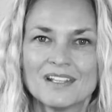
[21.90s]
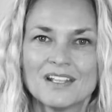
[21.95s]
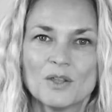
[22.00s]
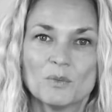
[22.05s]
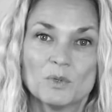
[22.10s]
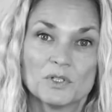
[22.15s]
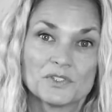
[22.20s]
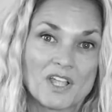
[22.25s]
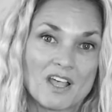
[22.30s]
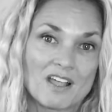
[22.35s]

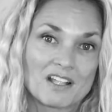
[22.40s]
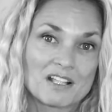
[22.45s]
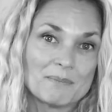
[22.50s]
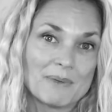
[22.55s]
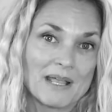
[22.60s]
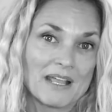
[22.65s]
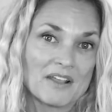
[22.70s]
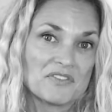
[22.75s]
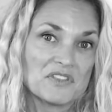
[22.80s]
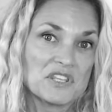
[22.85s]
We'll talk
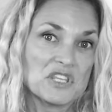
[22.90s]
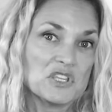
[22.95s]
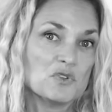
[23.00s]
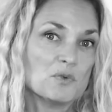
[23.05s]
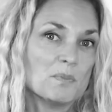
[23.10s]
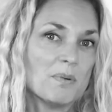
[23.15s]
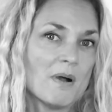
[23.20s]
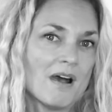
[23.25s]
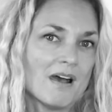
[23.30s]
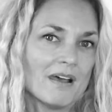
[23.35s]
about the
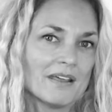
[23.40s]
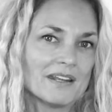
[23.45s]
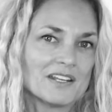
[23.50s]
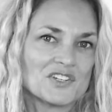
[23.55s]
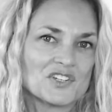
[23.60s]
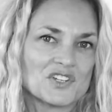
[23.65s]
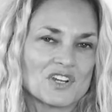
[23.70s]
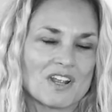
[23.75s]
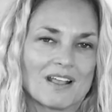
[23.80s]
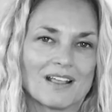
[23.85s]

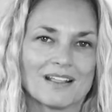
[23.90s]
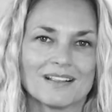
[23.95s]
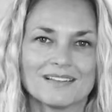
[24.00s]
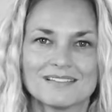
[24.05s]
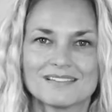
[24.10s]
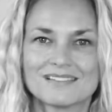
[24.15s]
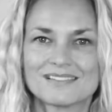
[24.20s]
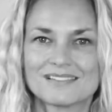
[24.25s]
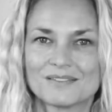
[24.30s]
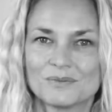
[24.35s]

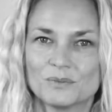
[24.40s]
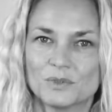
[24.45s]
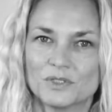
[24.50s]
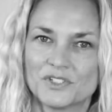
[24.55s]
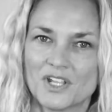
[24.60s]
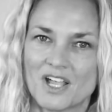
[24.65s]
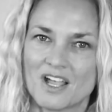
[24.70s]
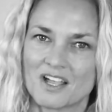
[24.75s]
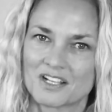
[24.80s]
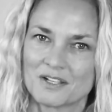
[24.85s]
Upanishads. We'll
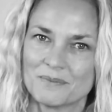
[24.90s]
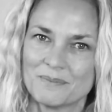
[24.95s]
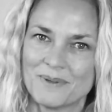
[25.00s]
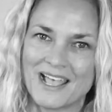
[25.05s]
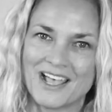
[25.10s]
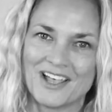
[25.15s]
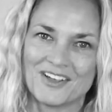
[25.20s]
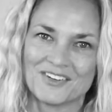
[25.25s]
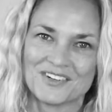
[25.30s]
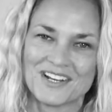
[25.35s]
talk
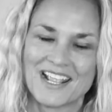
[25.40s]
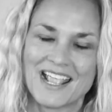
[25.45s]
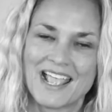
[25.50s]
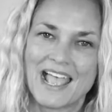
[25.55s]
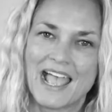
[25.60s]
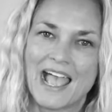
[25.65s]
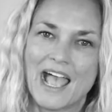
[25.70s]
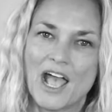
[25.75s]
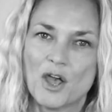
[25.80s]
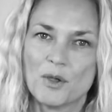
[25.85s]
about
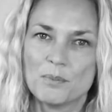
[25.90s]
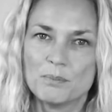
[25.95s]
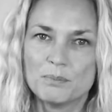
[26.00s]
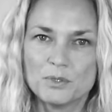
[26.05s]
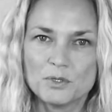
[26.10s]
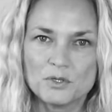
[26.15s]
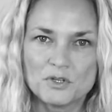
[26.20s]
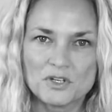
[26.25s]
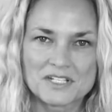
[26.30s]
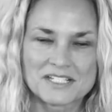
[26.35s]
how
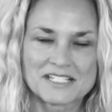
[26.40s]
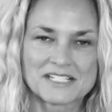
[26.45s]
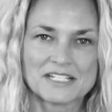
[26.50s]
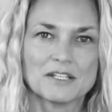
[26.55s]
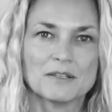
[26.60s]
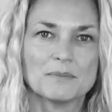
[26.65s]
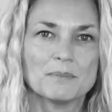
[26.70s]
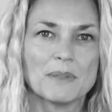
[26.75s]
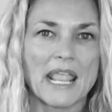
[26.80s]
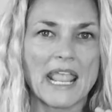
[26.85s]

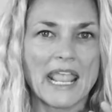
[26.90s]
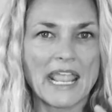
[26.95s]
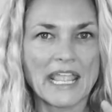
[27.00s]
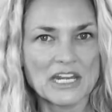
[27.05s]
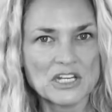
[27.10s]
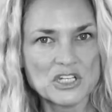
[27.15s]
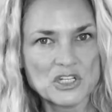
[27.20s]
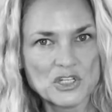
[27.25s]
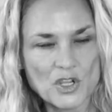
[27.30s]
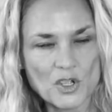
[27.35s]
Buddhism
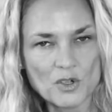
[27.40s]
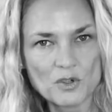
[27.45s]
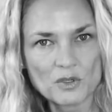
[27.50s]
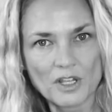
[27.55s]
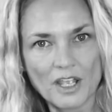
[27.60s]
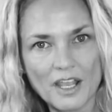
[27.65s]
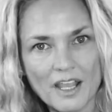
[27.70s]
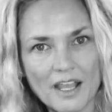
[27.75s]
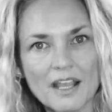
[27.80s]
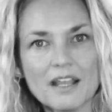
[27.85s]
and
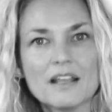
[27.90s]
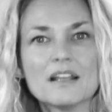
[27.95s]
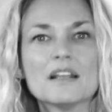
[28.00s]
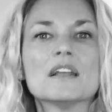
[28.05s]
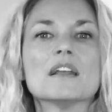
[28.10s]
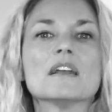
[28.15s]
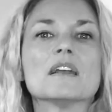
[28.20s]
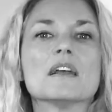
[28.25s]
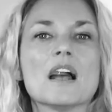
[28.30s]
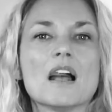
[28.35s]
yoga
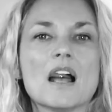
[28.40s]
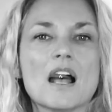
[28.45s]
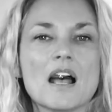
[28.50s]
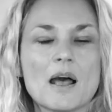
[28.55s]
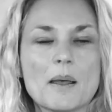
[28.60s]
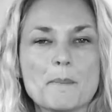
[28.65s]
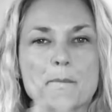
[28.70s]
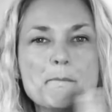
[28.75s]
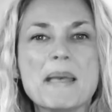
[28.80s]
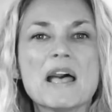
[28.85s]

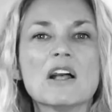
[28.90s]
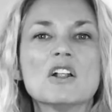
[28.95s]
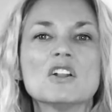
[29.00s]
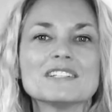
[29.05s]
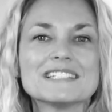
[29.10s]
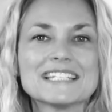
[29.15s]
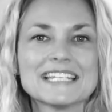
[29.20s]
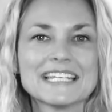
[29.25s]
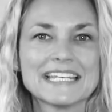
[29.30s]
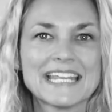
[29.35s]

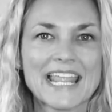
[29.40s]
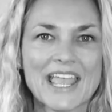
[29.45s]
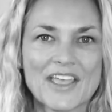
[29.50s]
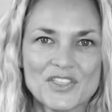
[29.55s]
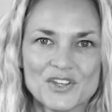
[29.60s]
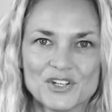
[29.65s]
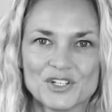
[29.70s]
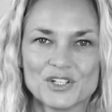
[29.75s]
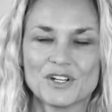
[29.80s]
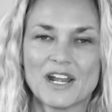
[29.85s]
meld
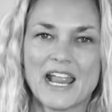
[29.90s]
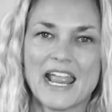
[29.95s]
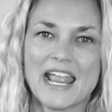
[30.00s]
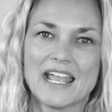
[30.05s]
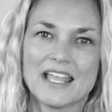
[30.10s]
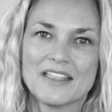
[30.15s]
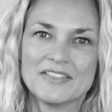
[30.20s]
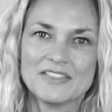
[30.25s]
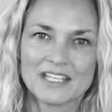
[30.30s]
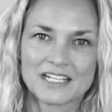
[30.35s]
together
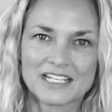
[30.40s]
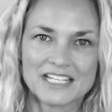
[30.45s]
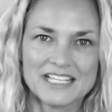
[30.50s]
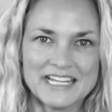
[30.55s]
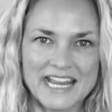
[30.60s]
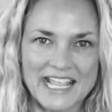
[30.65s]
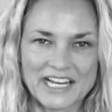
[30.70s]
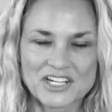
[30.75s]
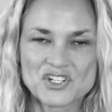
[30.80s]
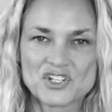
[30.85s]
and the
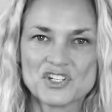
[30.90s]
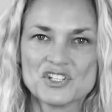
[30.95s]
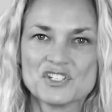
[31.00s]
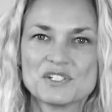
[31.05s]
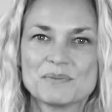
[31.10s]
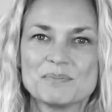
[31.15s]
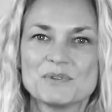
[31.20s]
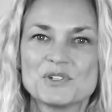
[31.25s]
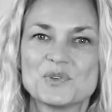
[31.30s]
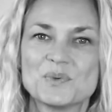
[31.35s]

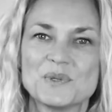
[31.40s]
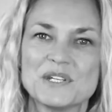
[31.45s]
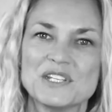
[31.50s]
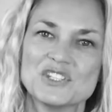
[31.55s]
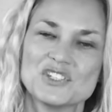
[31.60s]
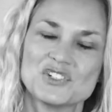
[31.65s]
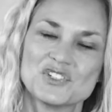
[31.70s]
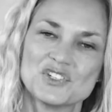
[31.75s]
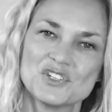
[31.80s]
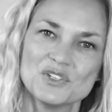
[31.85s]
connections between
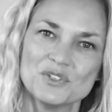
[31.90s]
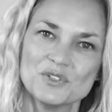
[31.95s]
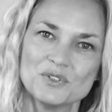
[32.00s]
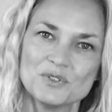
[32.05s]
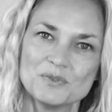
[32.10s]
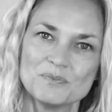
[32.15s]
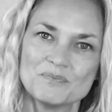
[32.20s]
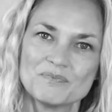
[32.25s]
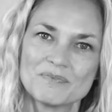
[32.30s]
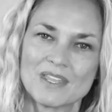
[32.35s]
the two.